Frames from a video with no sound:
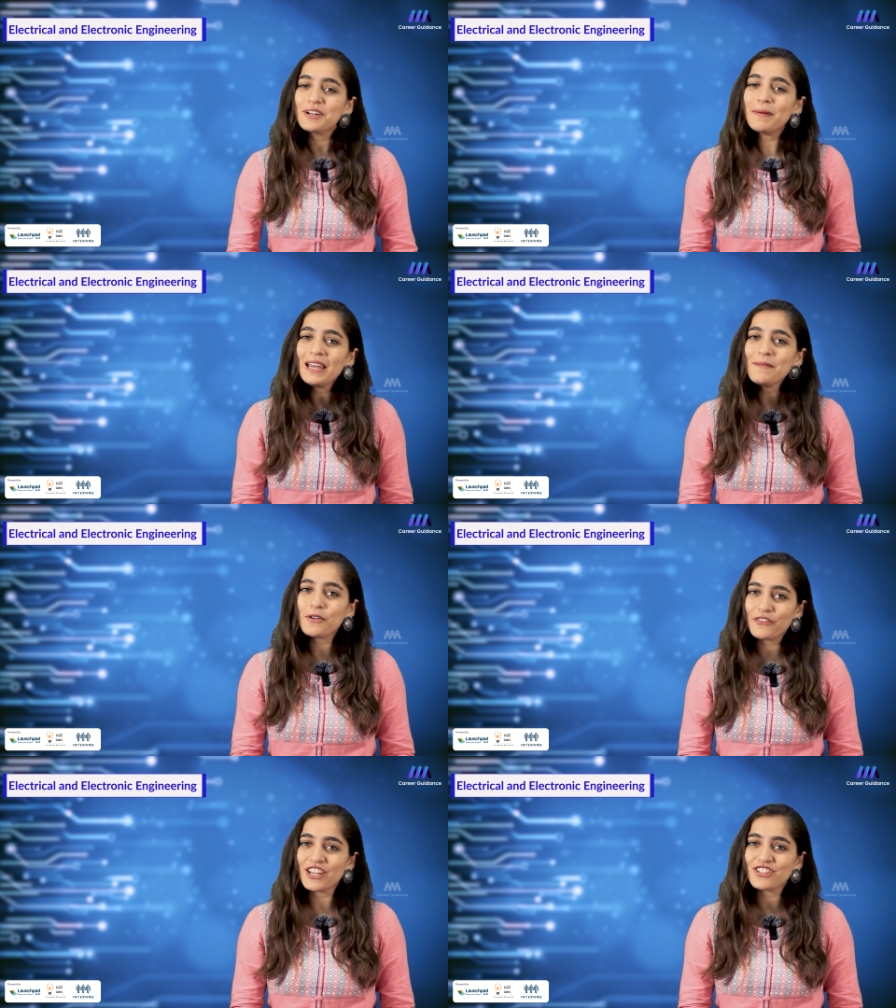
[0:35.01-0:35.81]
EEE
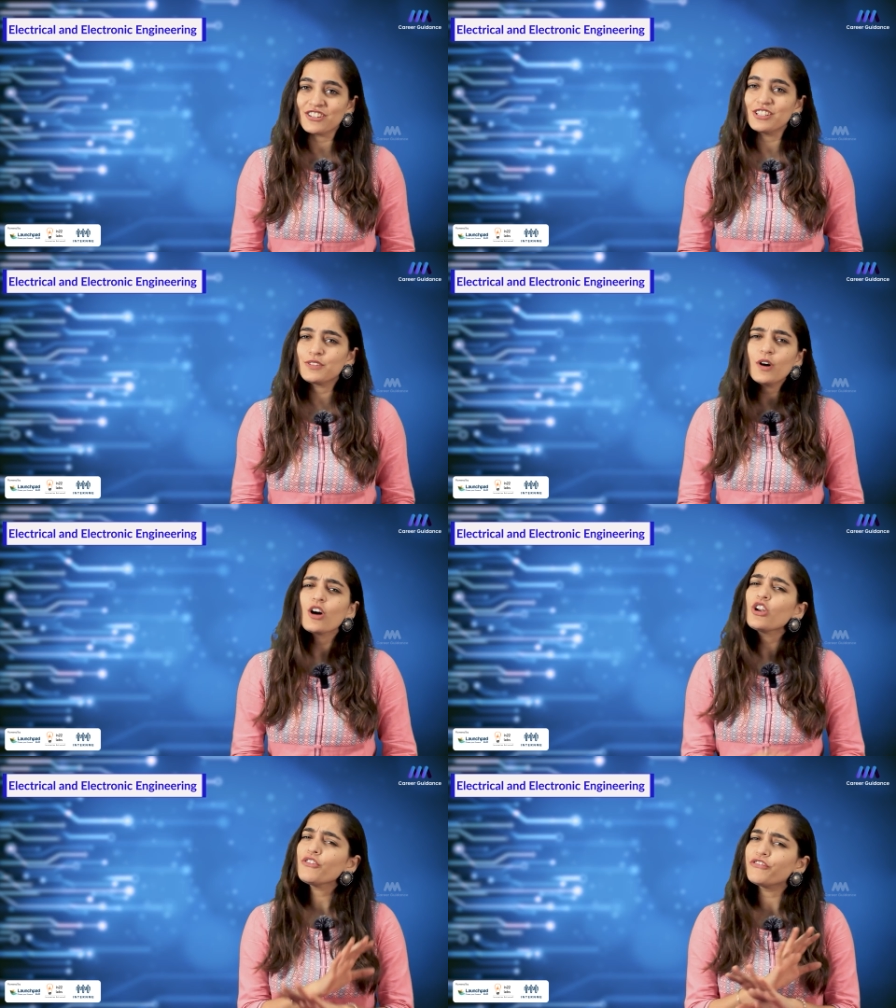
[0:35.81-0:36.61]
professionals
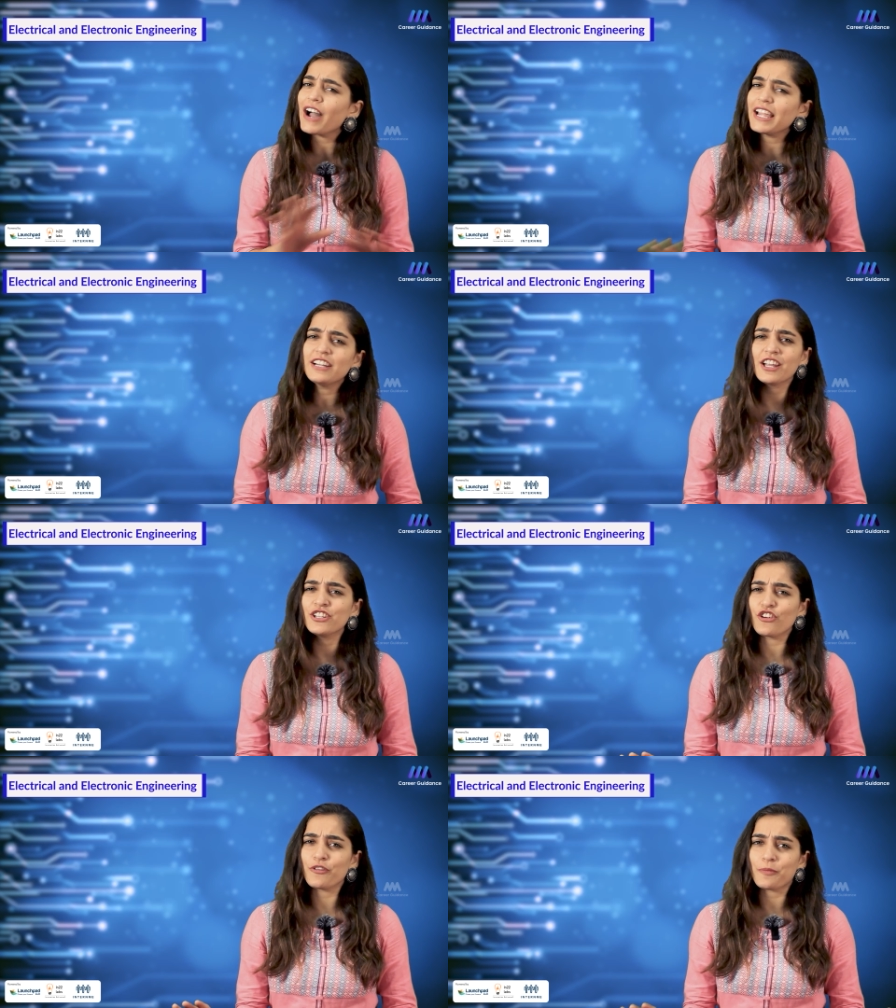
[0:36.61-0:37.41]
work on a wide
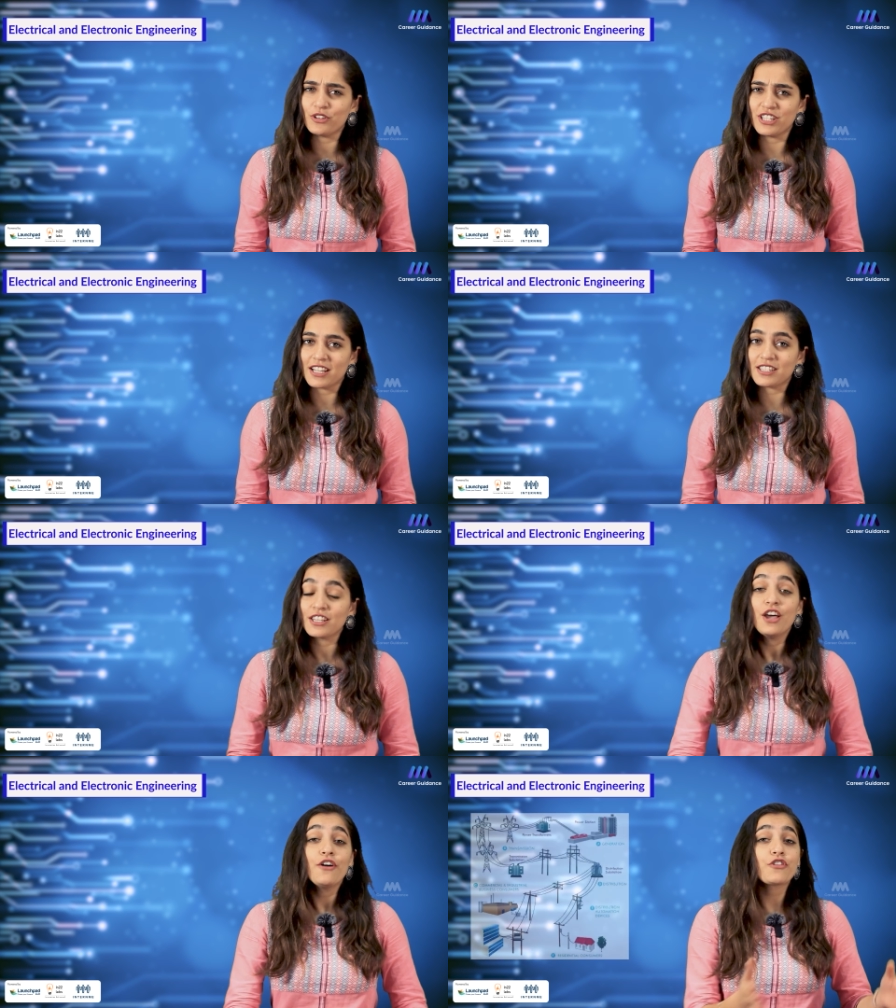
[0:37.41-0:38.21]
range of
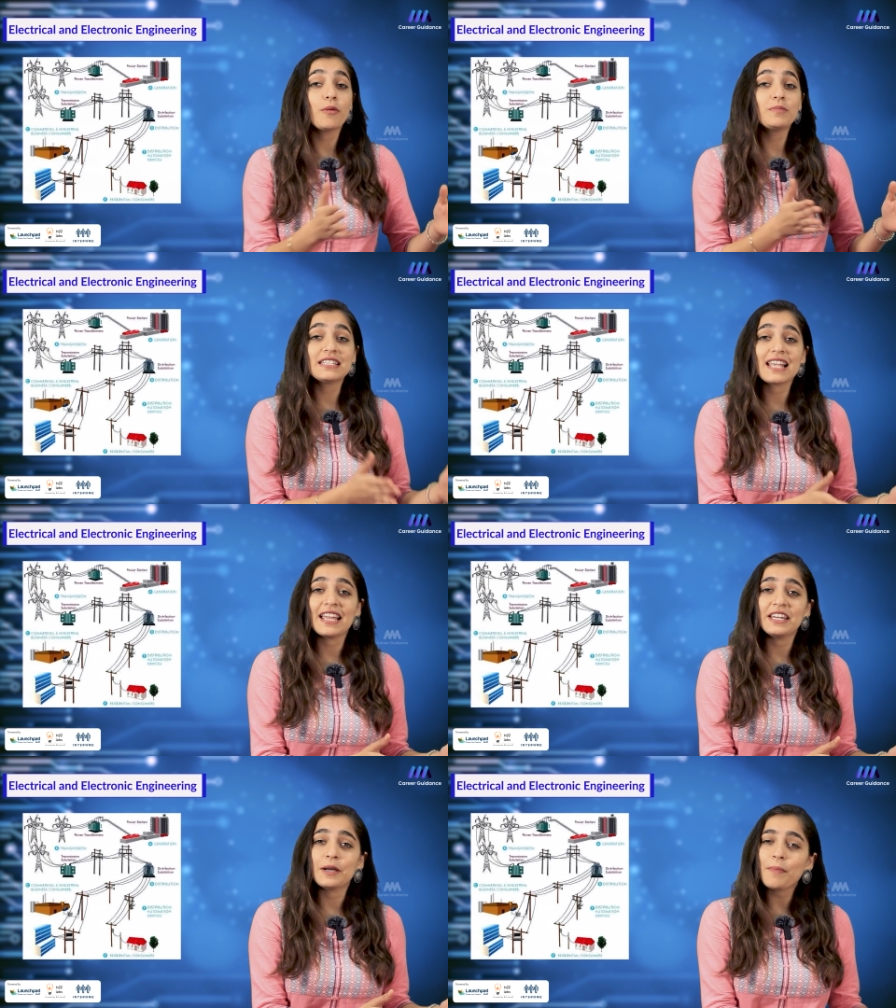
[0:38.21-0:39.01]
projects, from
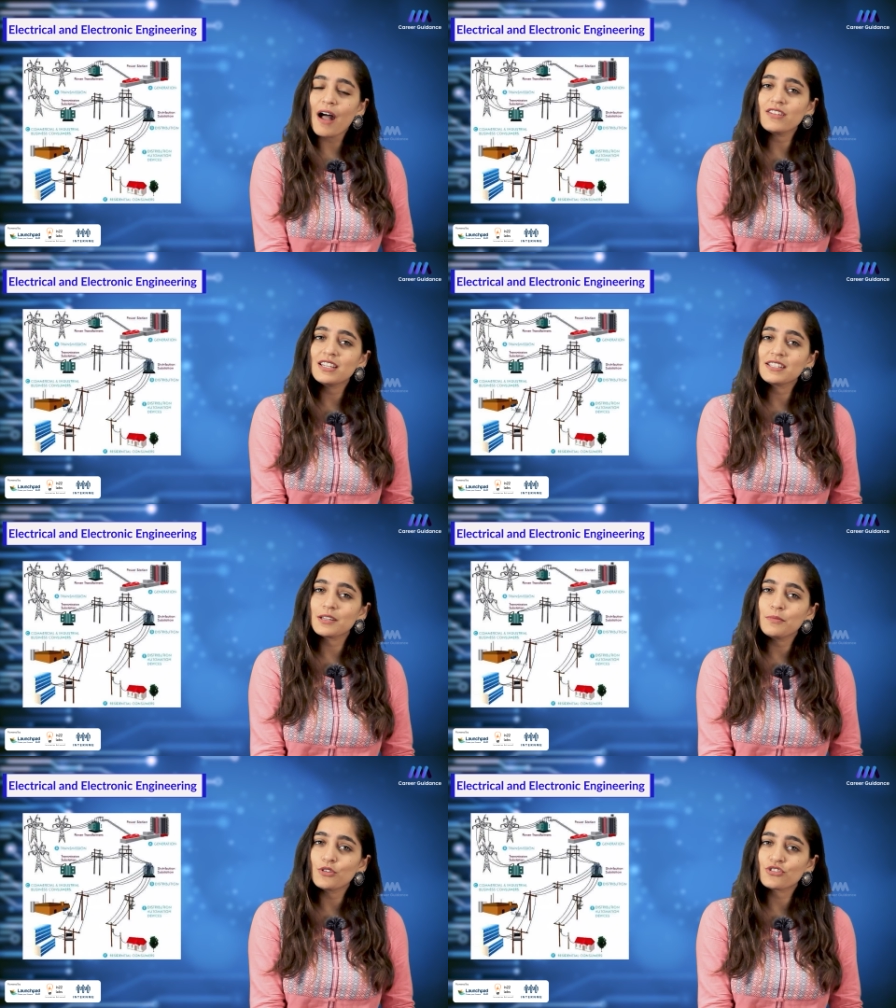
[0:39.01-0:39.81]
designing power
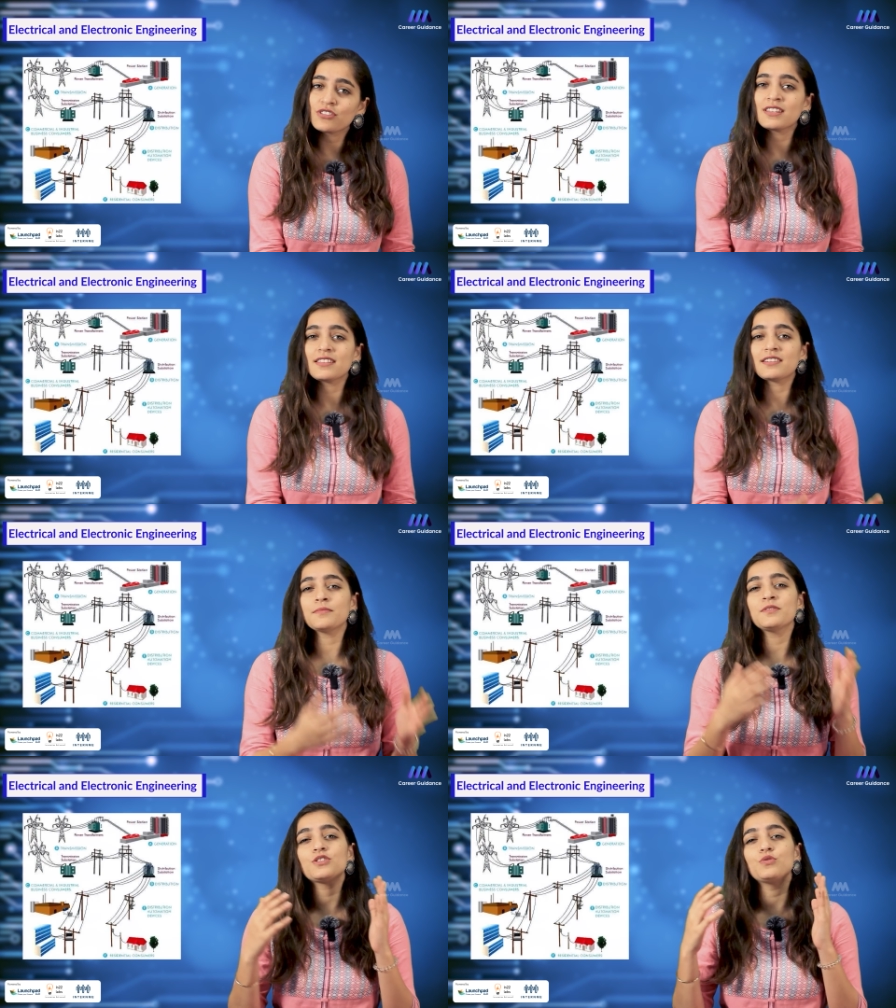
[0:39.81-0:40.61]
distribution
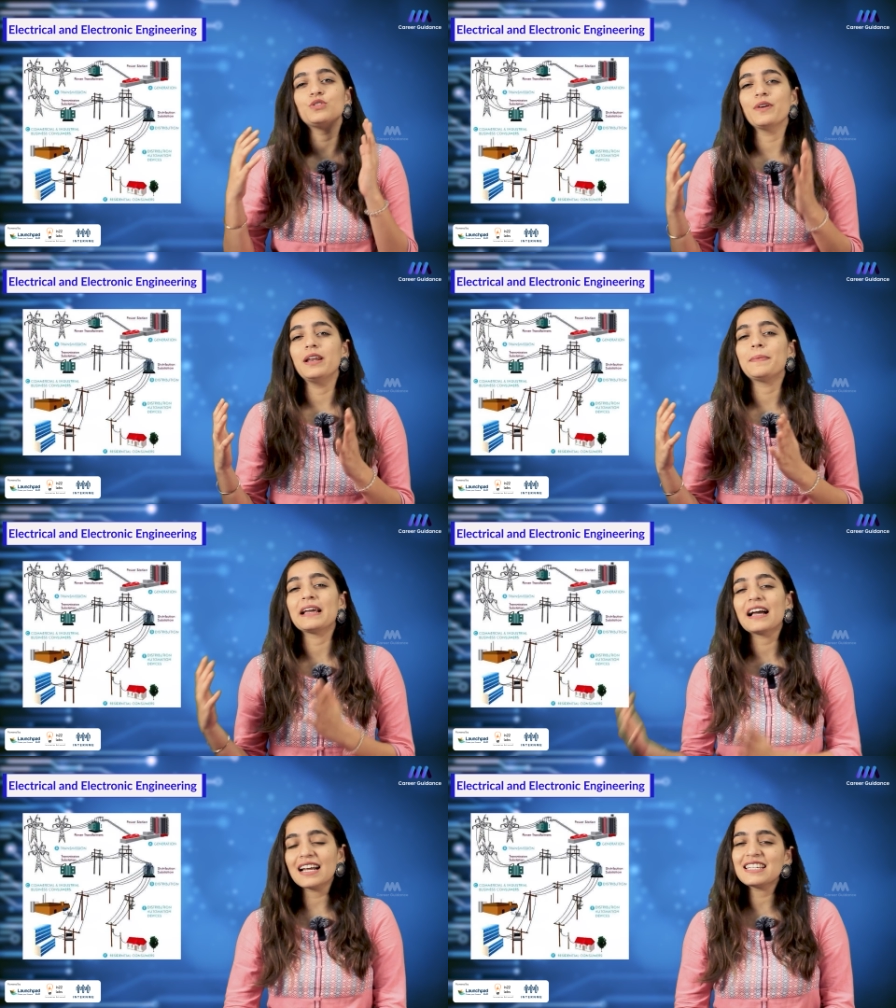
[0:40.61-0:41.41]
systems to
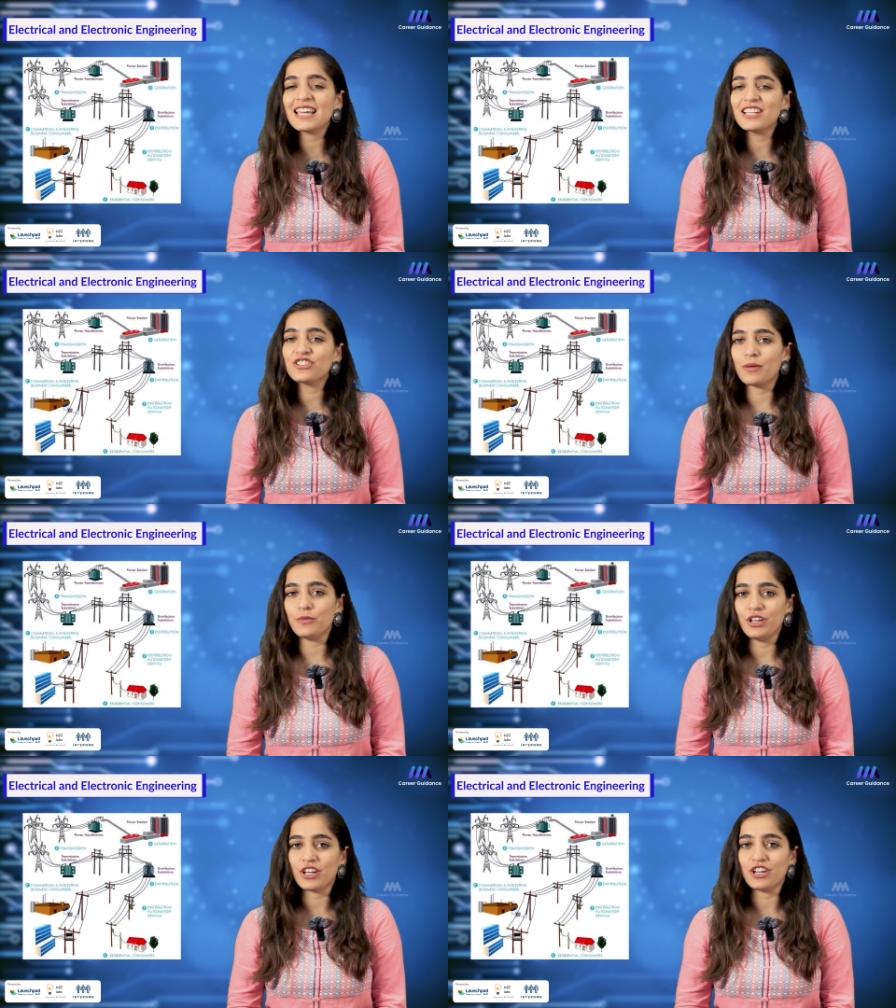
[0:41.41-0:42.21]
developing cutting-edge
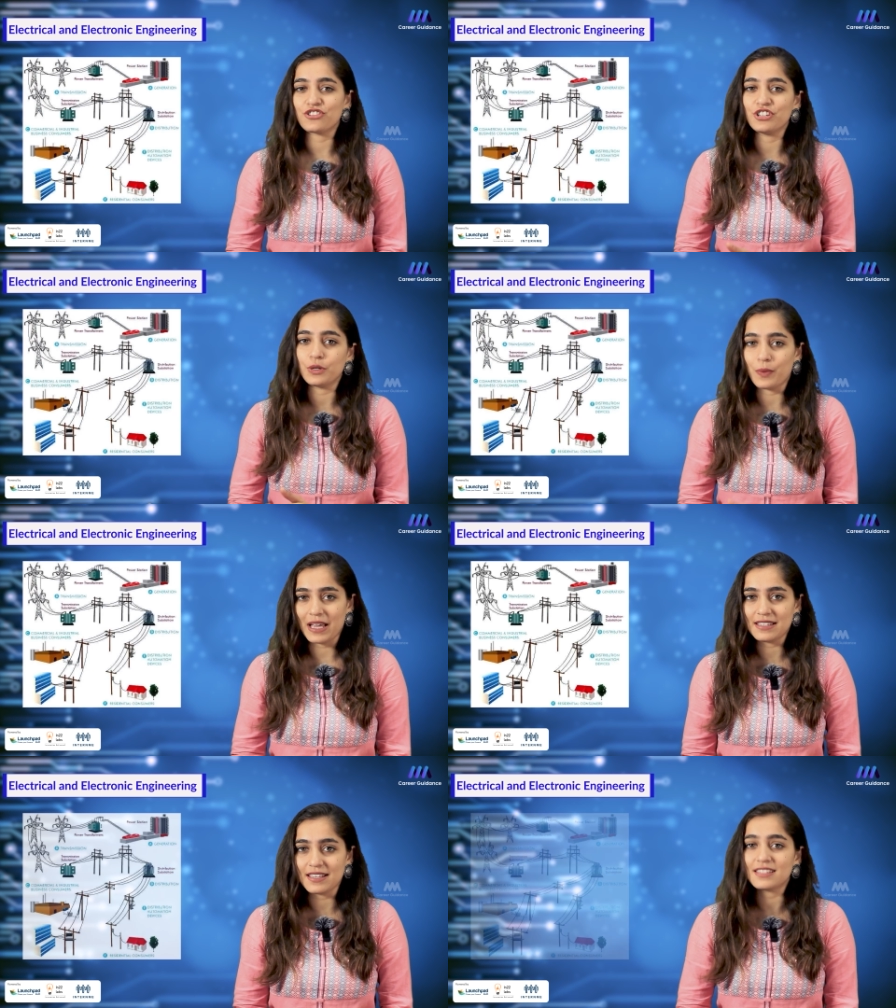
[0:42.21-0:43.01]
communication
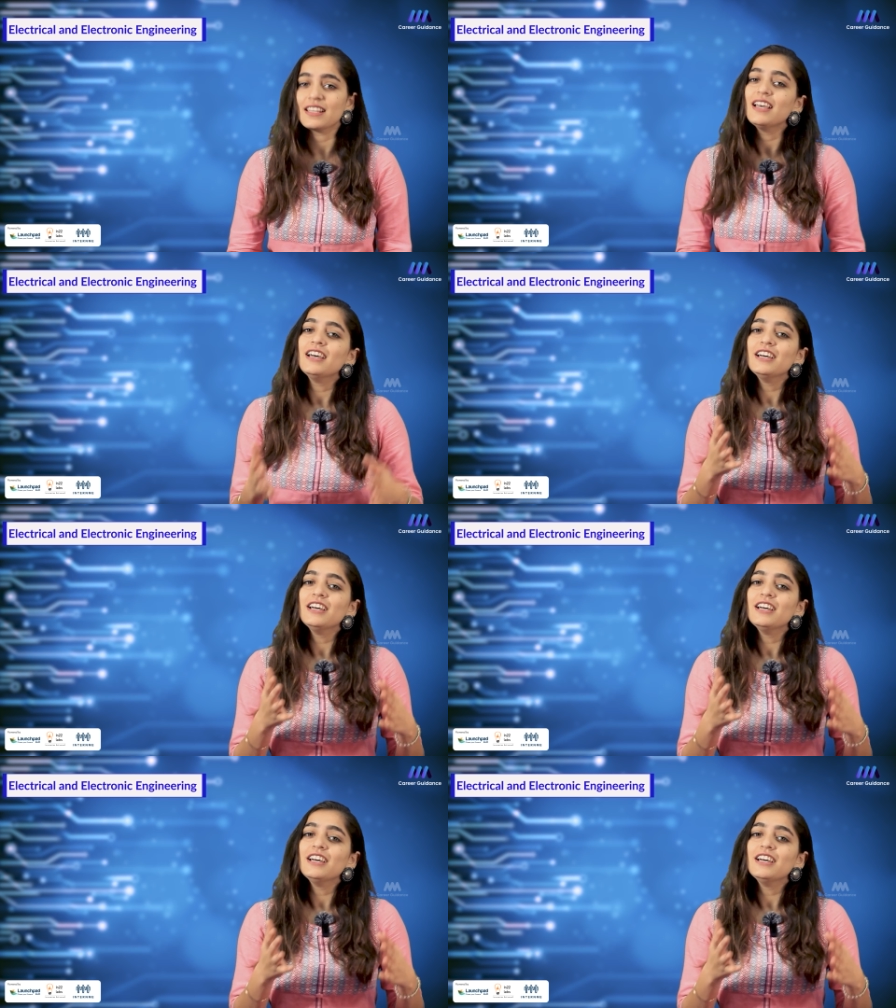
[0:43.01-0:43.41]
devices.